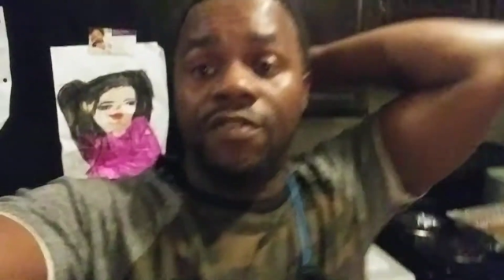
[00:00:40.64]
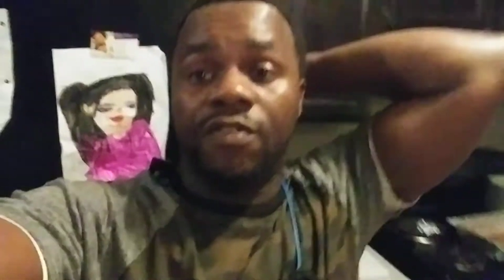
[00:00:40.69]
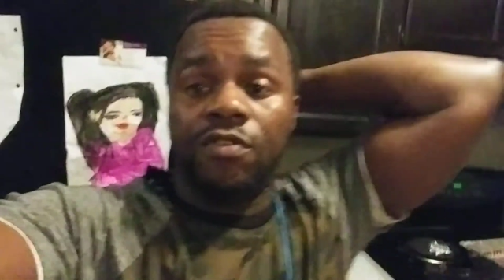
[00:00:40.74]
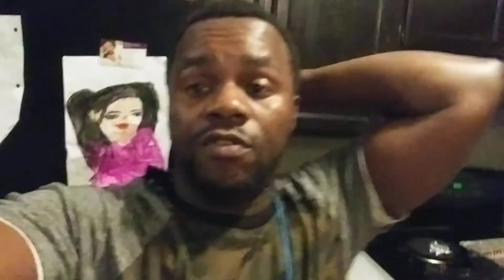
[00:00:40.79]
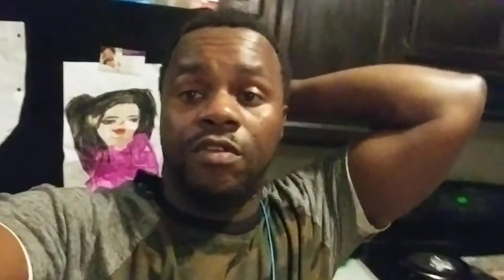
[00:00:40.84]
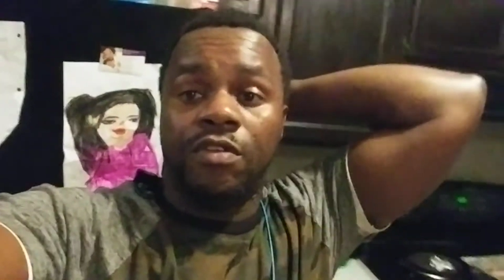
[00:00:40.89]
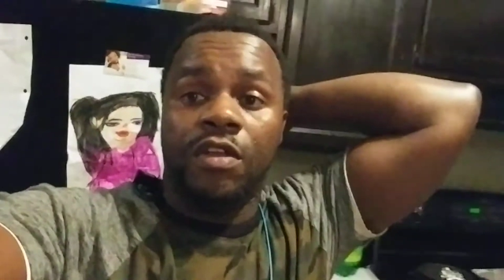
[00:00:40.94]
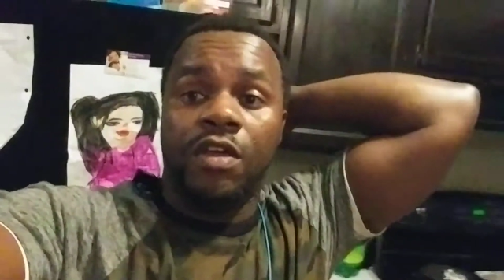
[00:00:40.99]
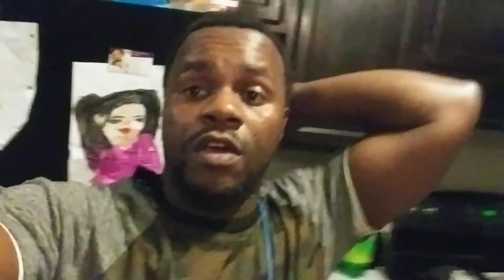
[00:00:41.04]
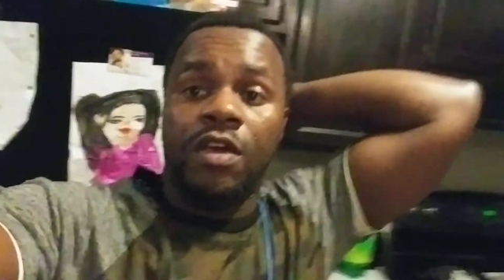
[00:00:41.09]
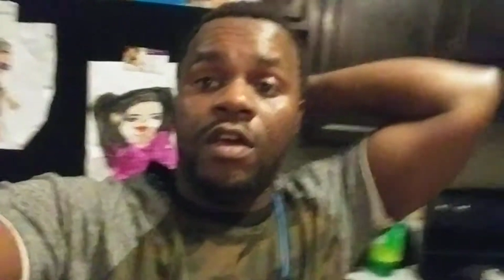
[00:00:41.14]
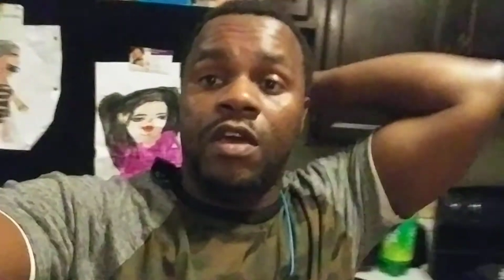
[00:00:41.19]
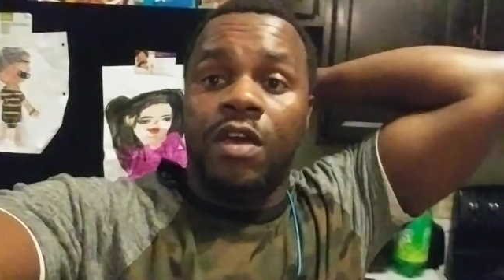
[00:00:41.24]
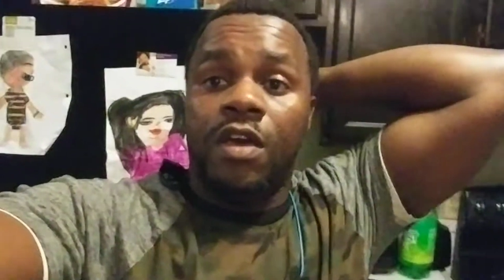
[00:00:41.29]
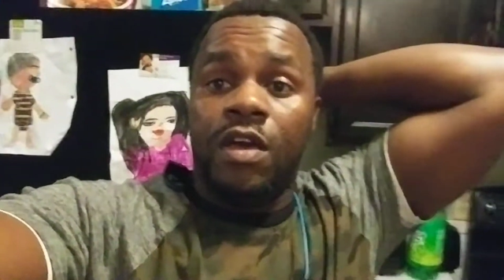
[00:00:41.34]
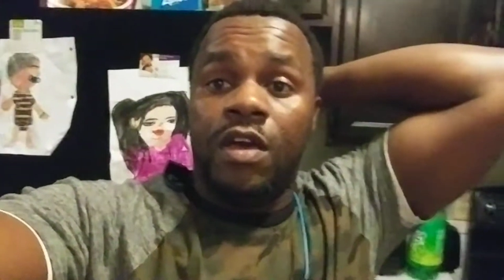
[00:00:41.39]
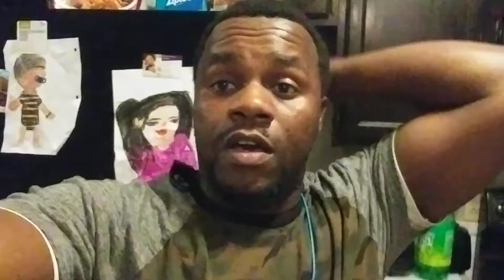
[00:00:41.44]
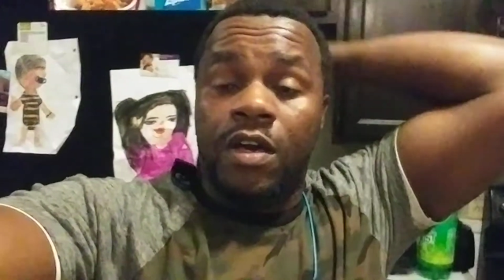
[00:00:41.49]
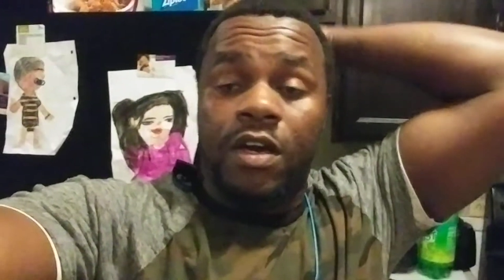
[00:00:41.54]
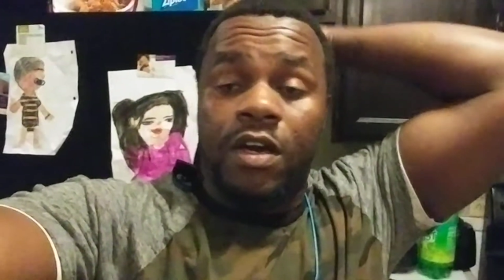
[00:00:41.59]
on
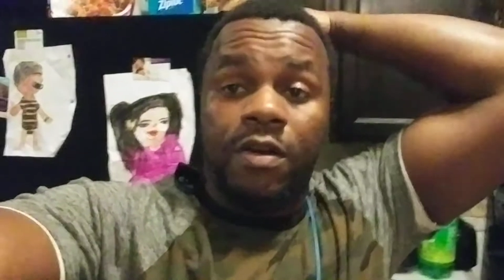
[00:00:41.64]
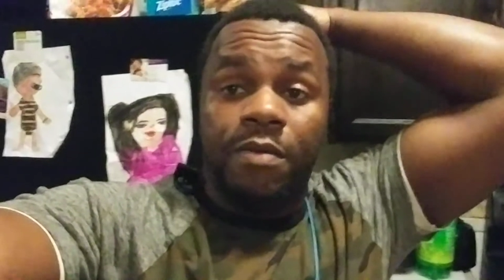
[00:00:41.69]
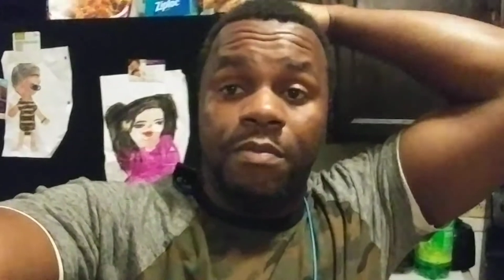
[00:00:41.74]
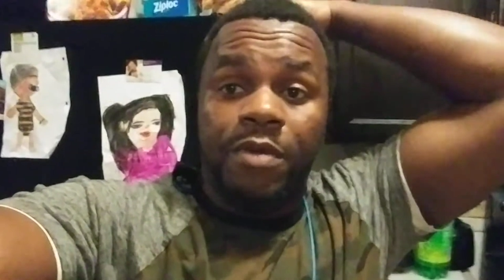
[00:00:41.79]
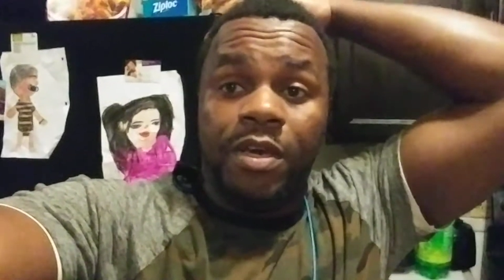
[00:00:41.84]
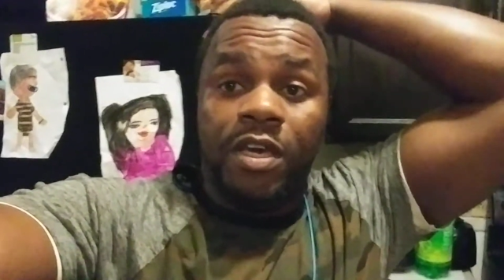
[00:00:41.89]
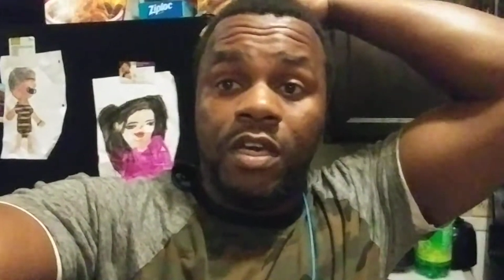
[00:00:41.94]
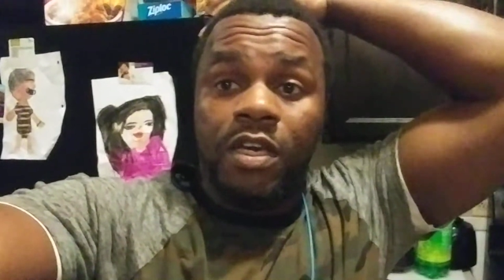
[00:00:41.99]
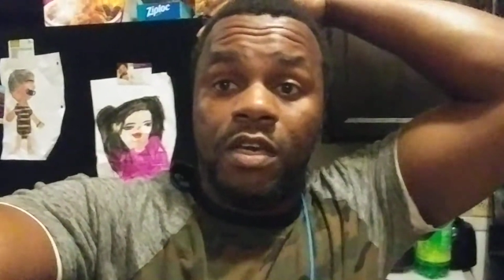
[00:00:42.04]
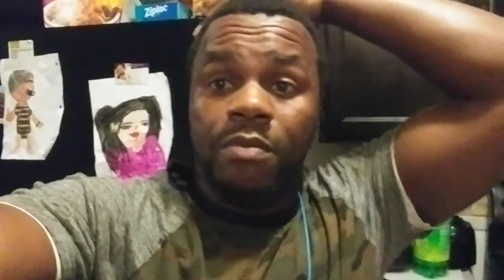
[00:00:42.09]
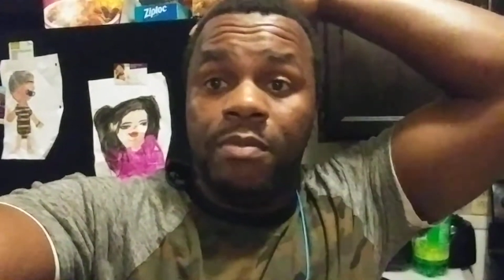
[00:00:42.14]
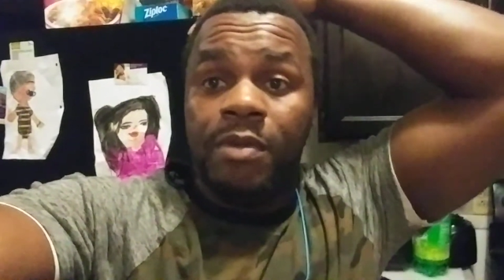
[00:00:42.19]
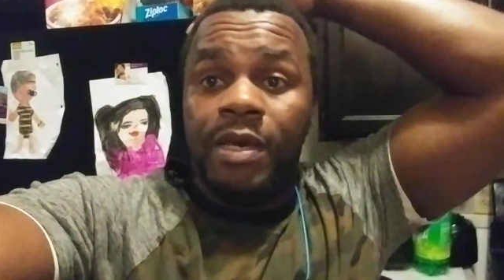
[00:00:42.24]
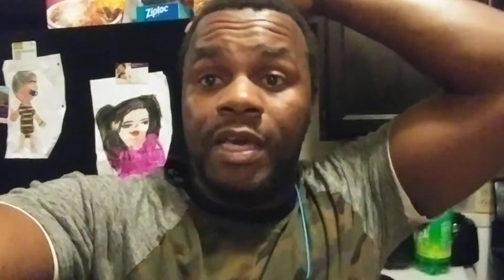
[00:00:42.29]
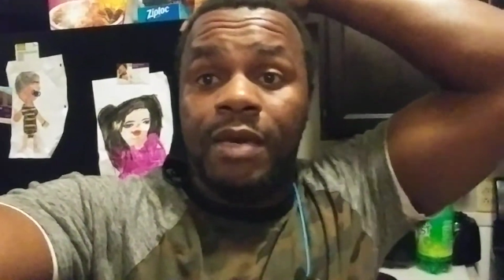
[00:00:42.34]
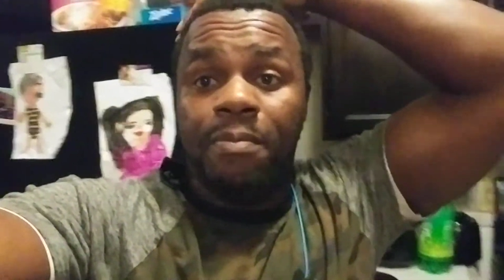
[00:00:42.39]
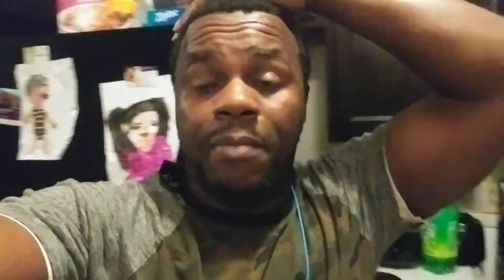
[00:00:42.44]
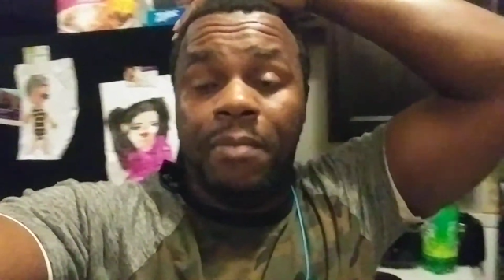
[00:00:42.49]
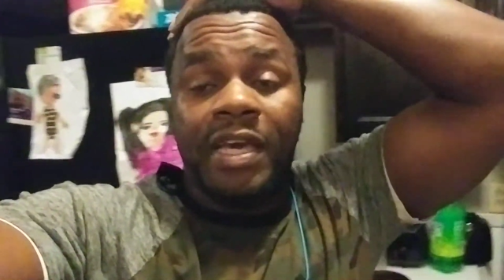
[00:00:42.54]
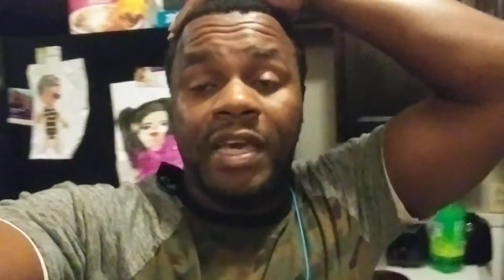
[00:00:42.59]
uh, making,
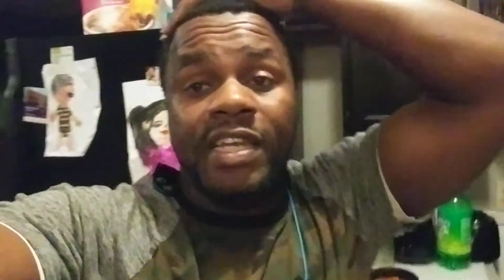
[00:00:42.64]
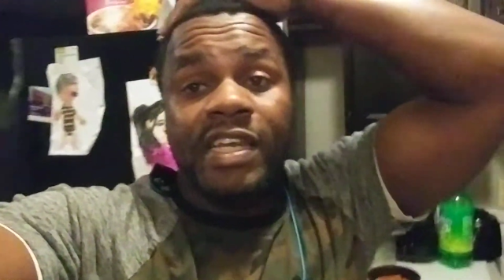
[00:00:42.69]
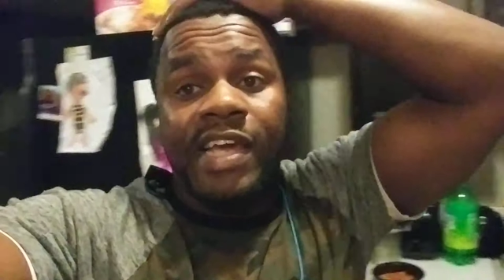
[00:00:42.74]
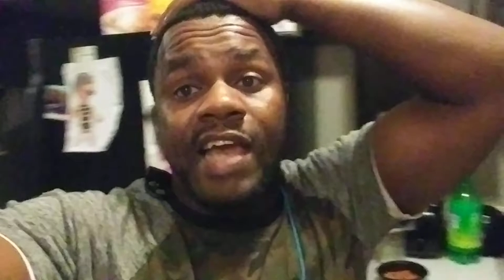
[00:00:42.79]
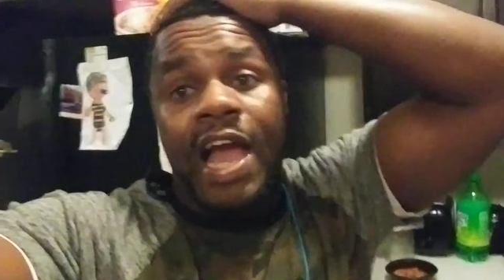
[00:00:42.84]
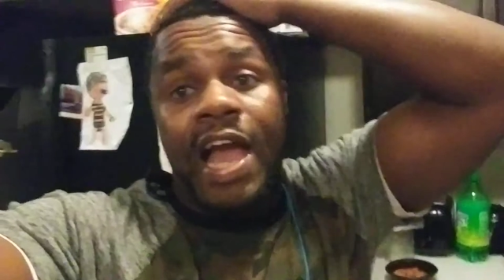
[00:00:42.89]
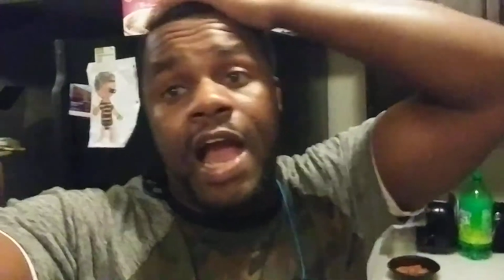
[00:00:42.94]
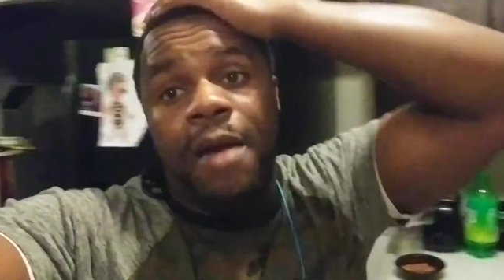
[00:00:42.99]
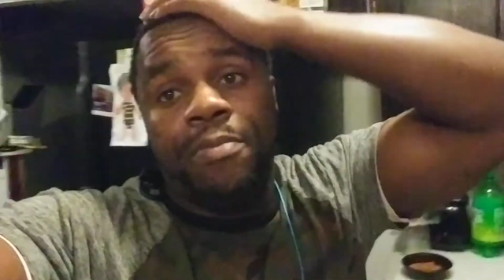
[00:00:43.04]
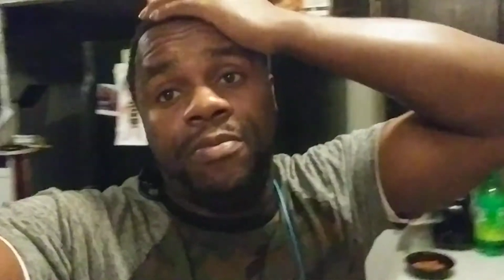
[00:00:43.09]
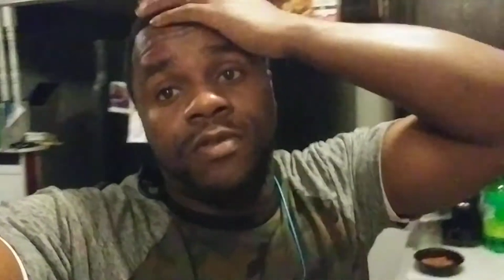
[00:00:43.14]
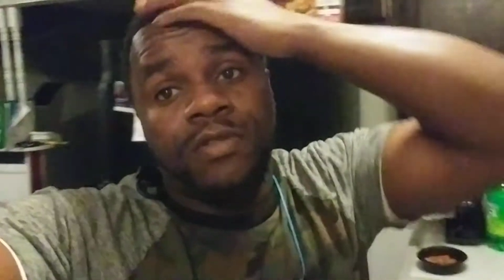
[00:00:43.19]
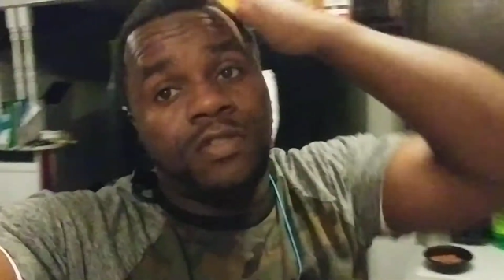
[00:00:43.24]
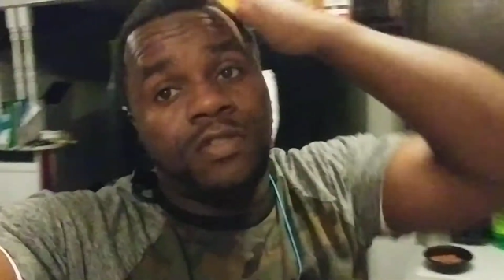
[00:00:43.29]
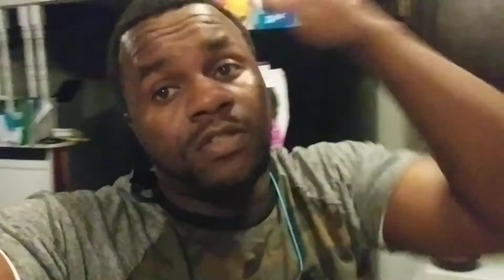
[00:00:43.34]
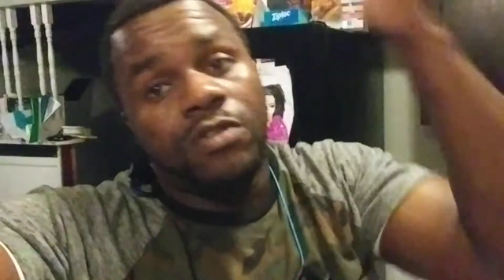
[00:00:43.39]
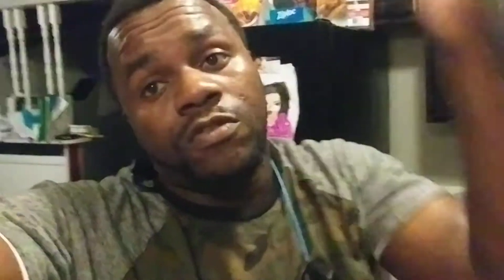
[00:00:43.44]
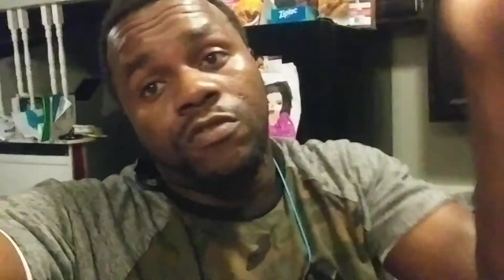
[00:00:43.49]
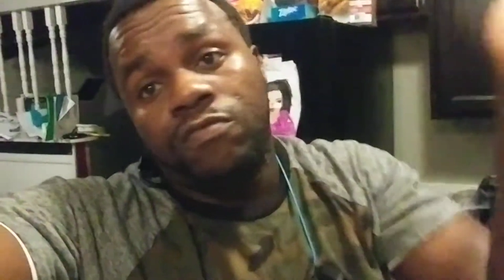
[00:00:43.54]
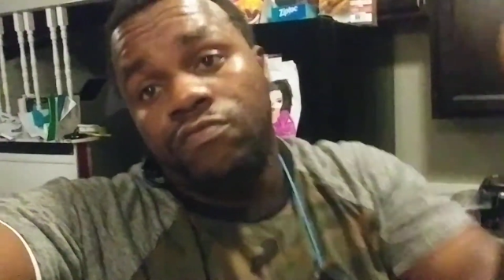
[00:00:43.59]
making, making it happen.
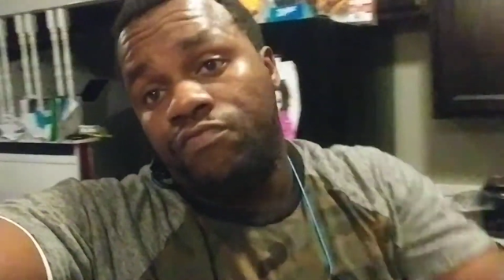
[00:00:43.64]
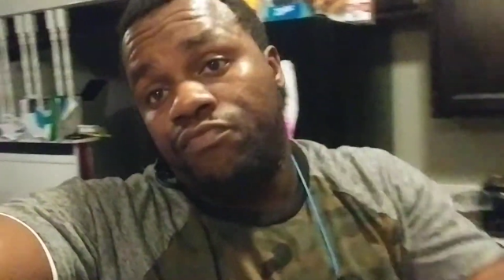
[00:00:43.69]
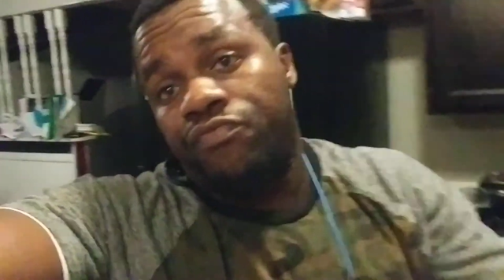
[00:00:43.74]
So,